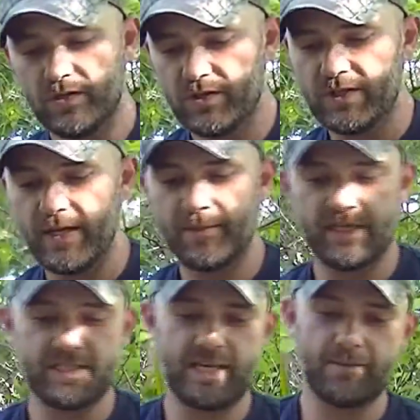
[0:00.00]
So then I'm going
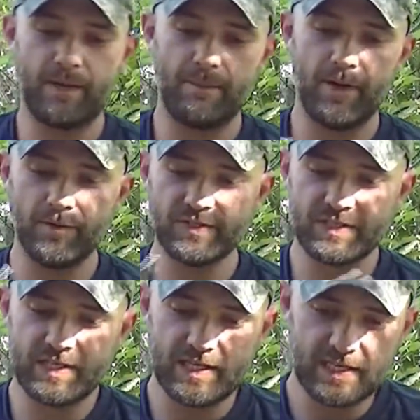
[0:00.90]
to take my
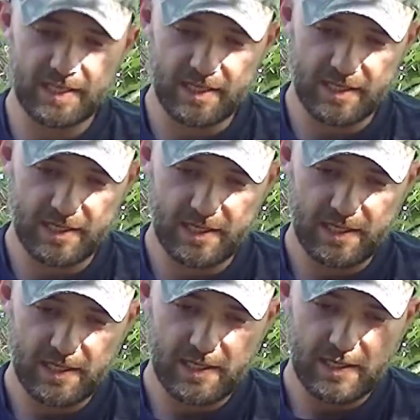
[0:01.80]
post stick
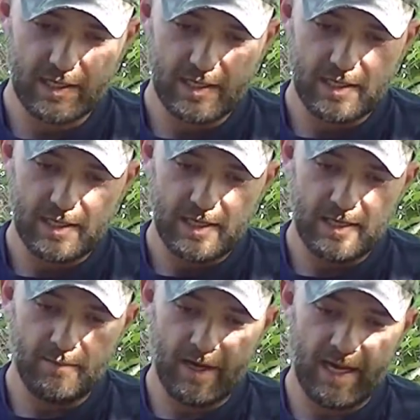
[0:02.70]

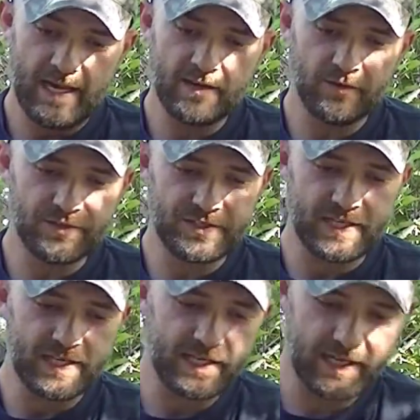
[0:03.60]
and my angled
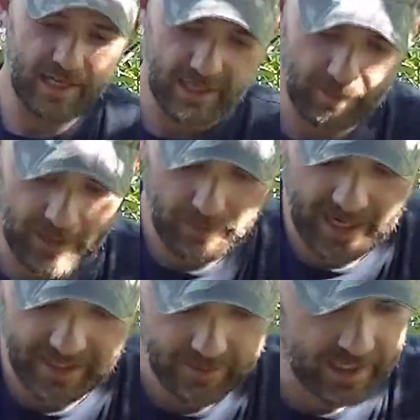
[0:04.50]
stick, and I'm going to
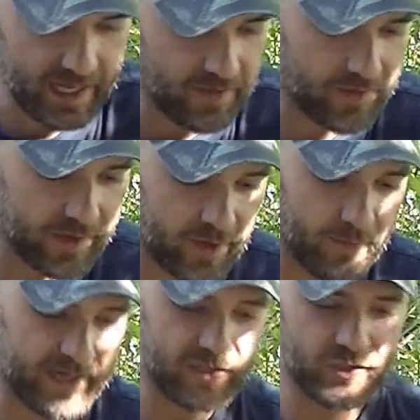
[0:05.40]
mate them together here and
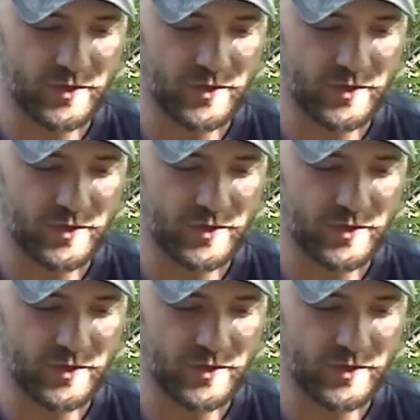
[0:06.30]
make sure